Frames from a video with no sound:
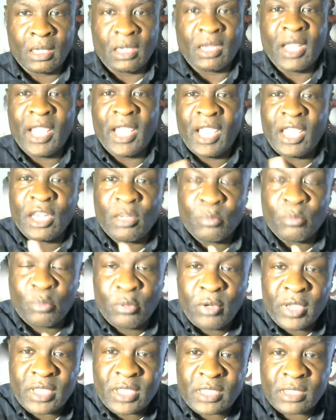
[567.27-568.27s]
land in
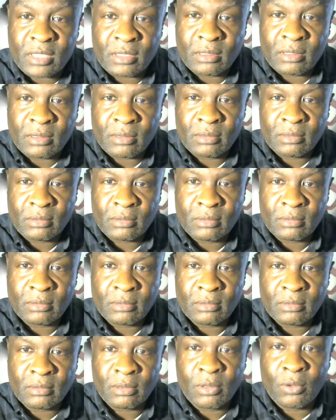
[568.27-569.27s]
prison.
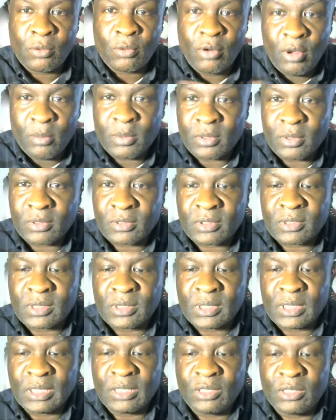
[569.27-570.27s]
Criminals,
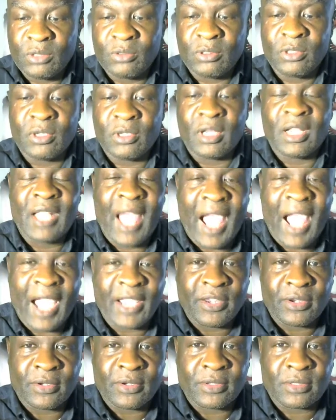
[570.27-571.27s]
you, you're
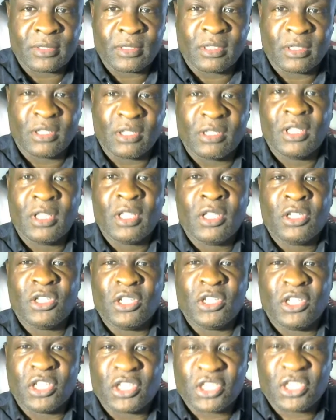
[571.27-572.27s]
liars, and you,
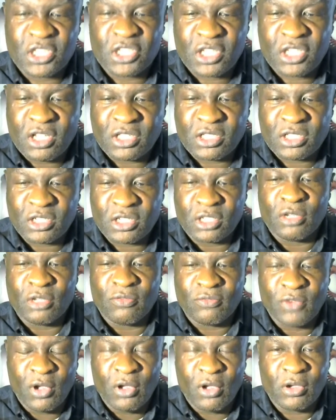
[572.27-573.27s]
you're disgusting, you're
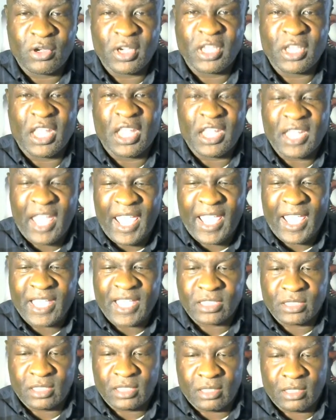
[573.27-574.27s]
vulgar, and you're
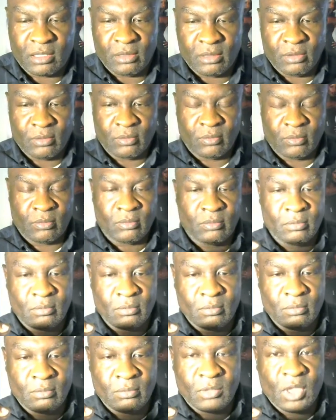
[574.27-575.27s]
nasty.
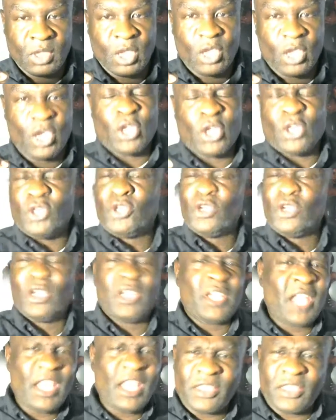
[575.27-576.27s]
You're
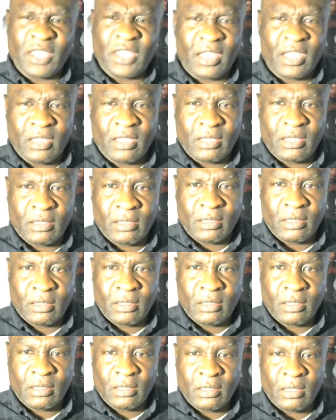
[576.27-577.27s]
nothing
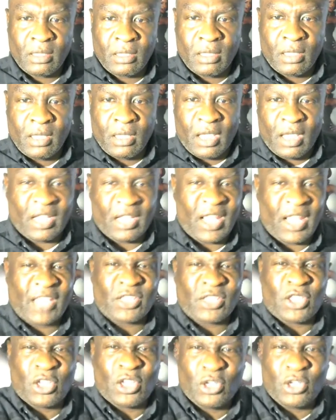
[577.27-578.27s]

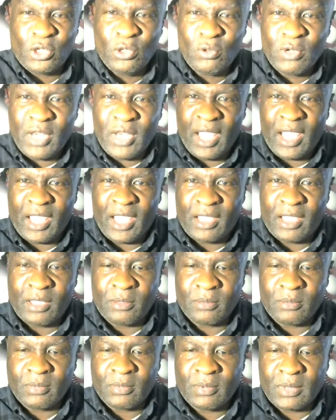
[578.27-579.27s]
like the new
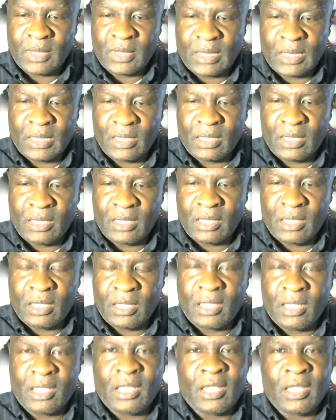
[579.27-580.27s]
name
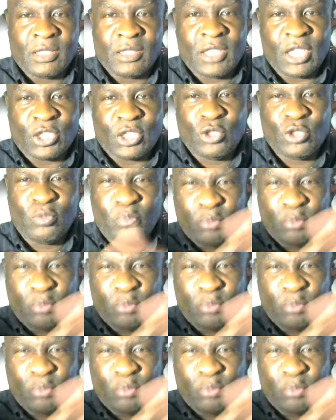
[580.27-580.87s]
that you